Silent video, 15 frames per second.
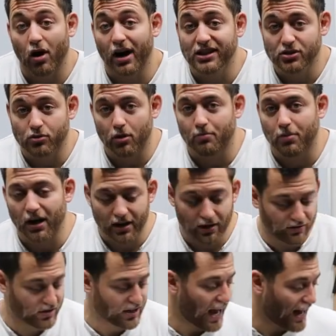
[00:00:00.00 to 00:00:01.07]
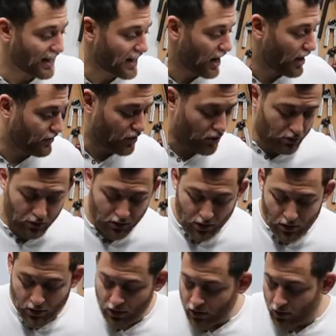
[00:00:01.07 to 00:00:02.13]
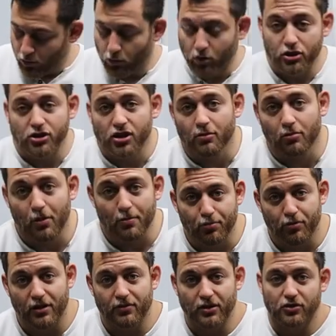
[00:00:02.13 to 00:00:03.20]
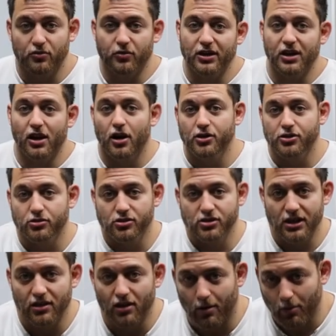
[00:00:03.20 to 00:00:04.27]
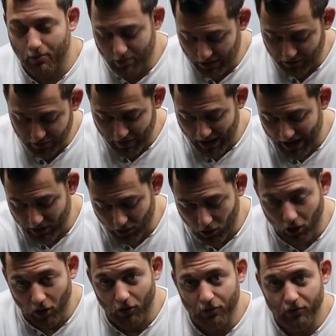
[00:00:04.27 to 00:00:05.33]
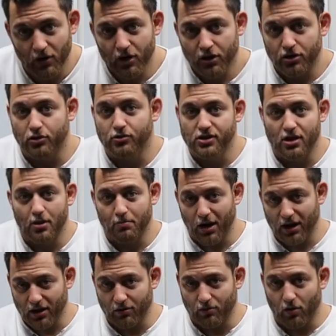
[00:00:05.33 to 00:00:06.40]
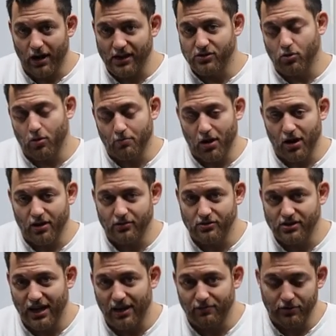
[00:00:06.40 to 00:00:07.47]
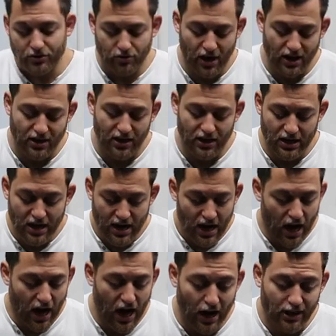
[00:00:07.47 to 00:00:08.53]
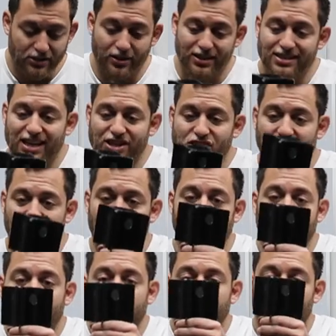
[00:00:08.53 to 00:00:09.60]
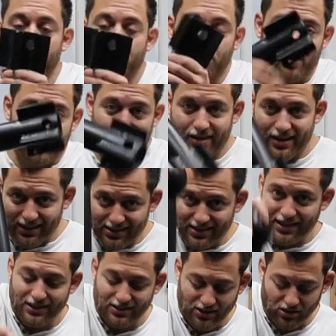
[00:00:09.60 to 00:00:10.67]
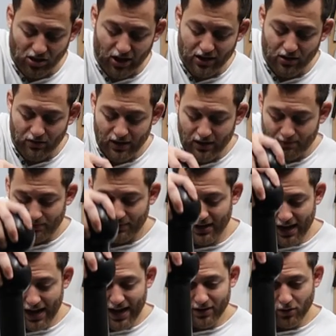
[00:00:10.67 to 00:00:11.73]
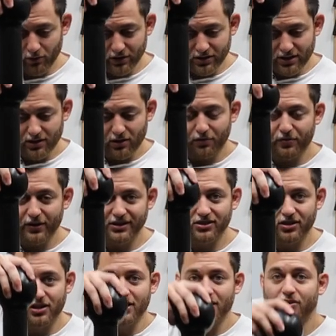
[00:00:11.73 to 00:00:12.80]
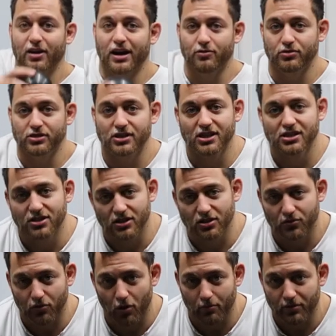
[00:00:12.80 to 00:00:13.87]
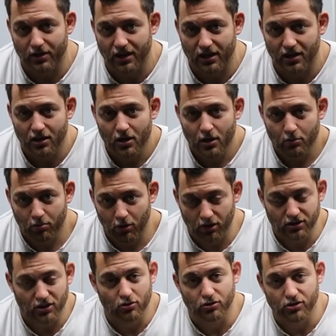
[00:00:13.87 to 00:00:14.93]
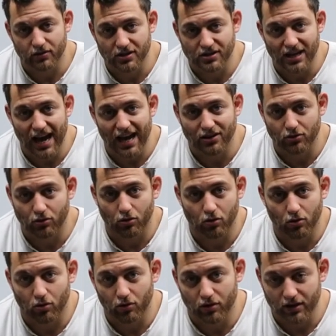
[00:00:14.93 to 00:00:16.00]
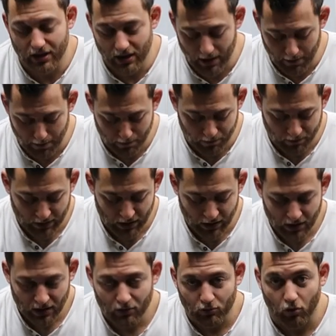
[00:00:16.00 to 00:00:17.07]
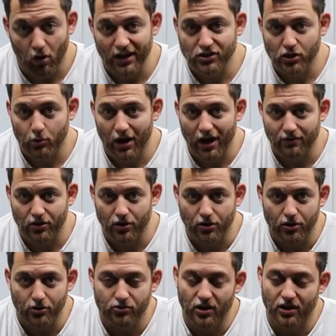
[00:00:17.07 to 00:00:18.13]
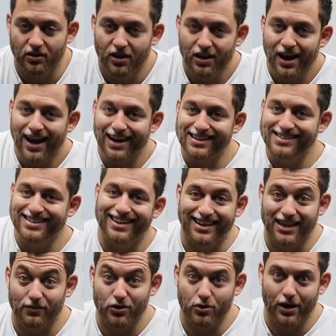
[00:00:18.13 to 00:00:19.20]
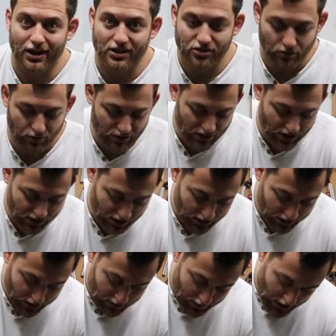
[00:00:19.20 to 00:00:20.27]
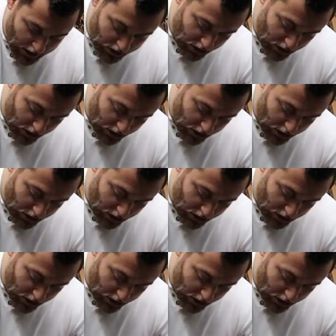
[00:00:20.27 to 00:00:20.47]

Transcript: rice or a bucket of sand. Now, if you watch some previous videos, you'll see that I'm a big fan of using a bucket of rice or a bucket of sand for training. So essentially, you put this inside of it, and obviously the fins are going to create resistance from the particles of the sand or the rice or whatever you're using, and it's going to give you extra resistance.